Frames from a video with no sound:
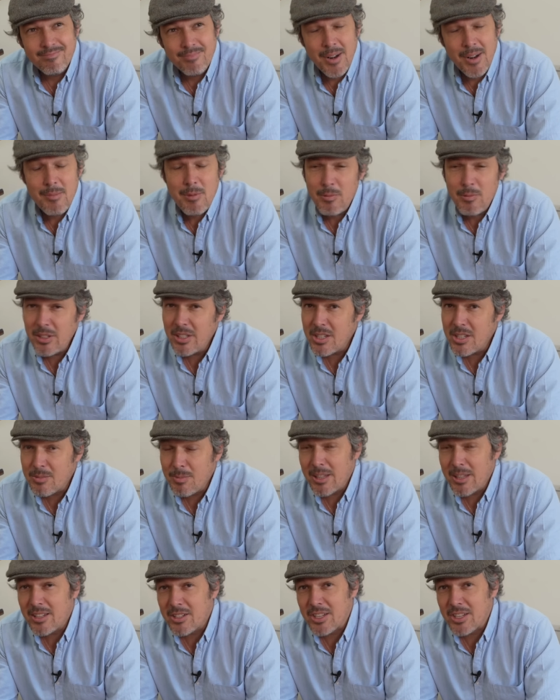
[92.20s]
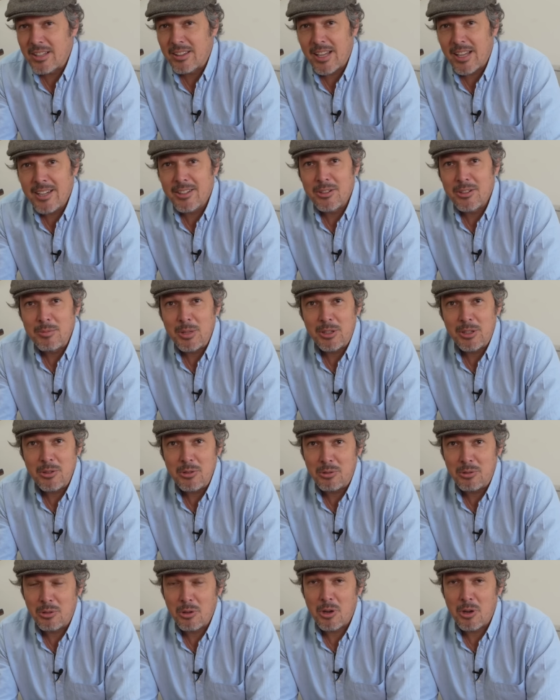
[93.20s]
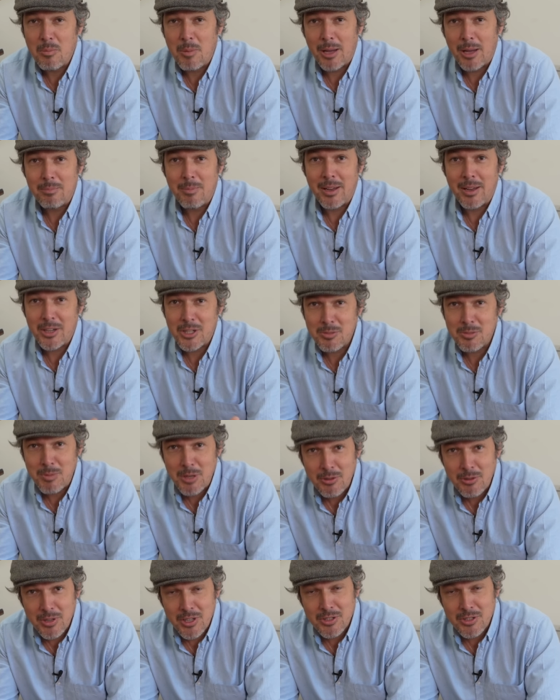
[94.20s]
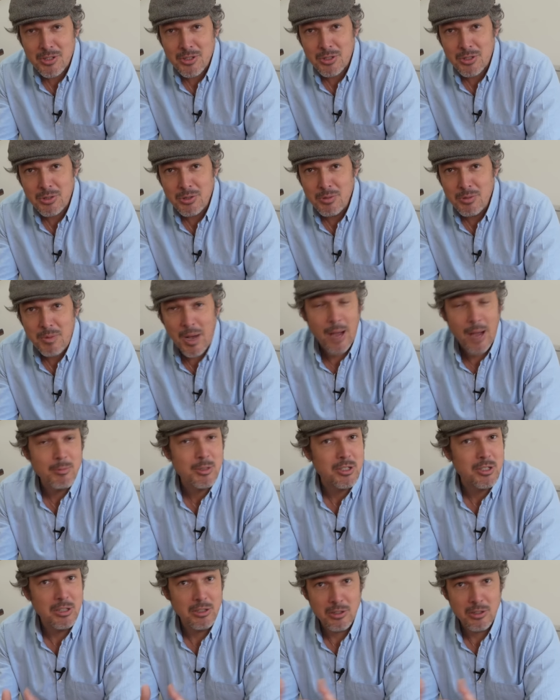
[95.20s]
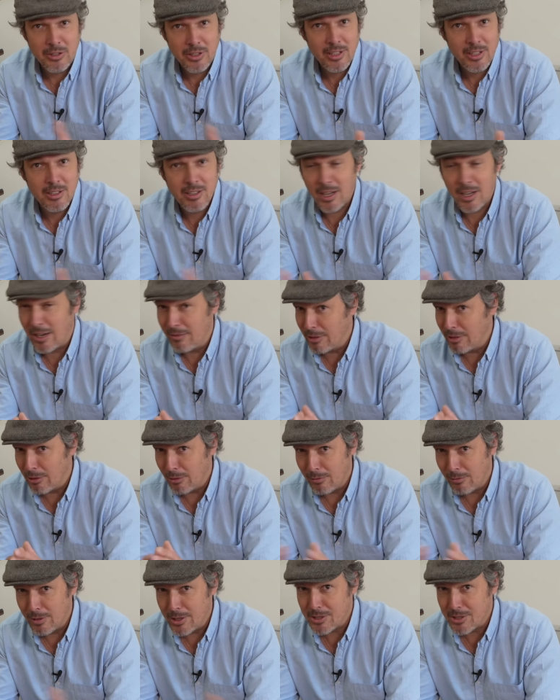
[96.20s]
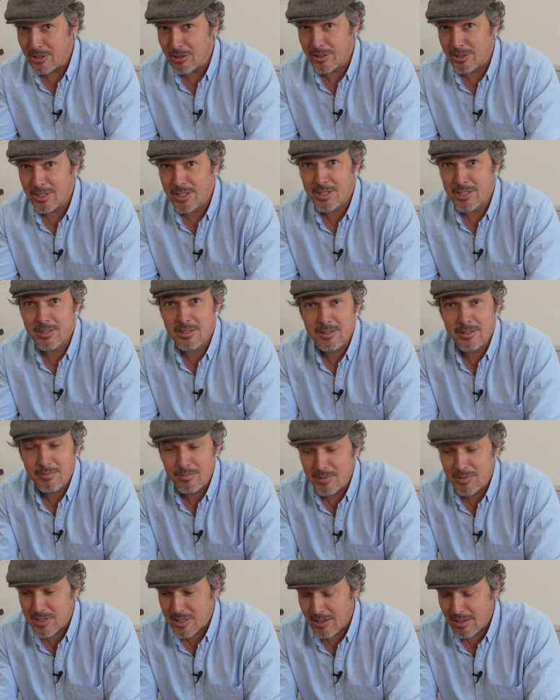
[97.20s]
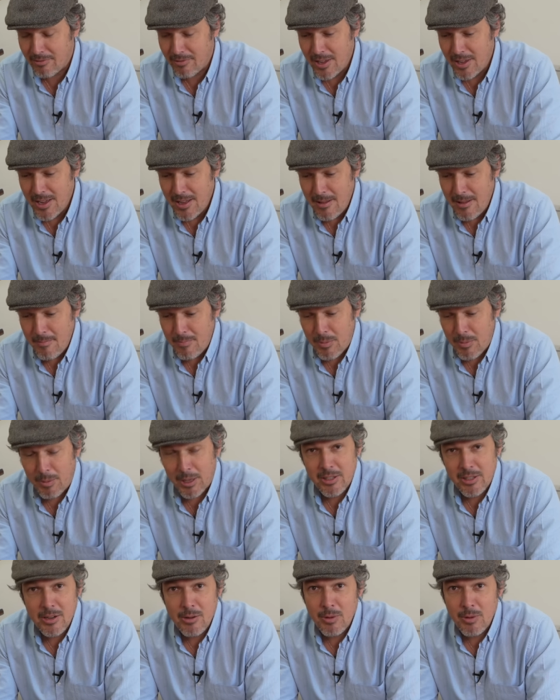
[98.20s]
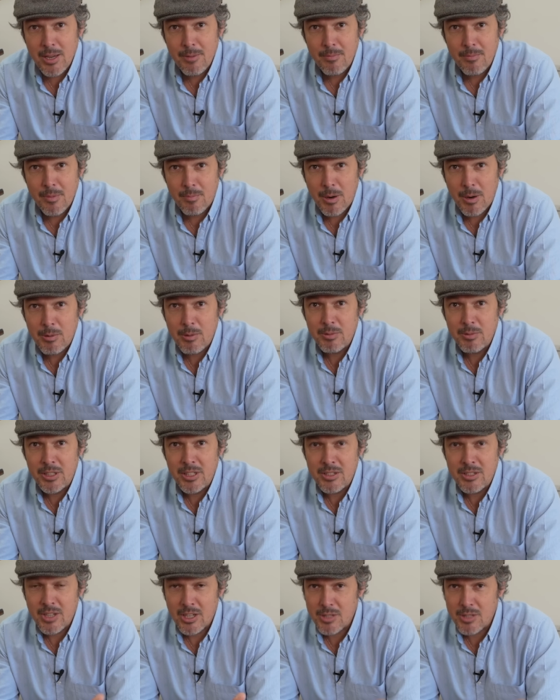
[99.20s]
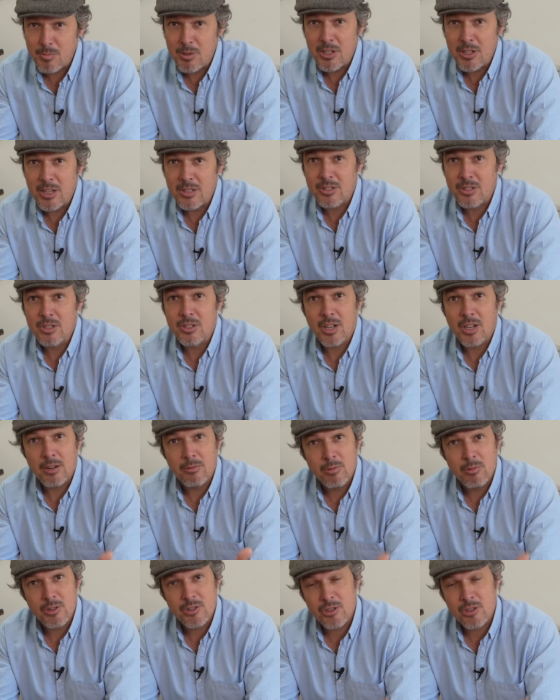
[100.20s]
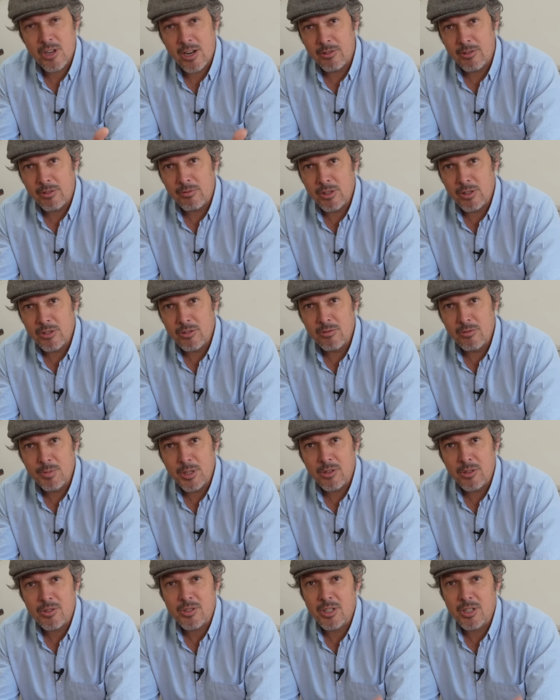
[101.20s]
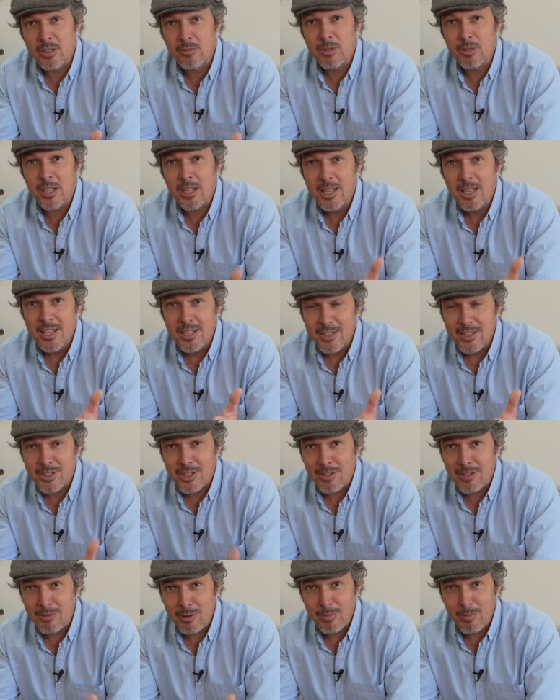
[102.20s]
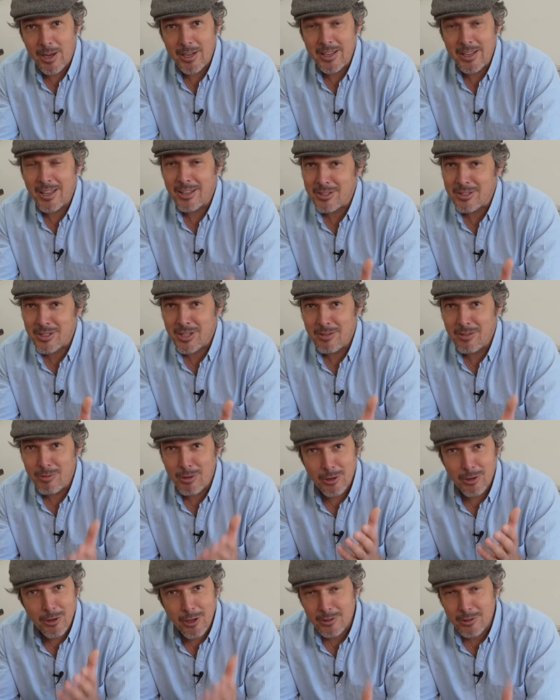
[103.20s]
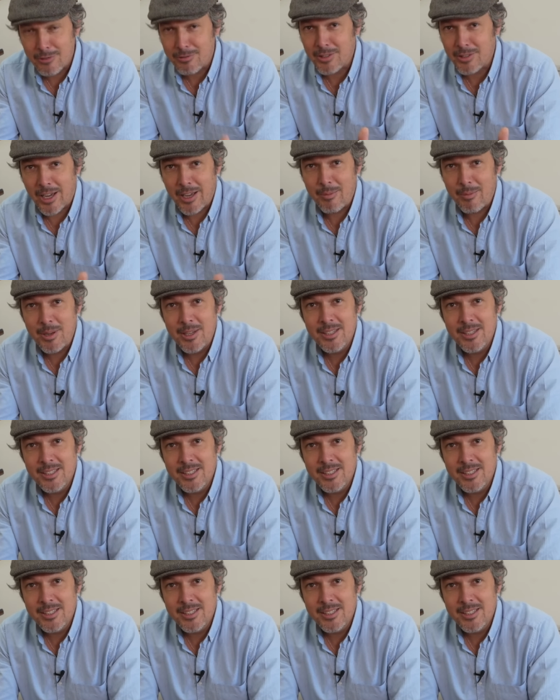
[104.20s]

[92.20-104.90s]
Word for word: probably these medals entitle me to talk about my experiences to you. I'm still learning. I will always learn this stuff. But anyway, probably these experiences are worth sharing with you because it will save you money and save you a lot of time.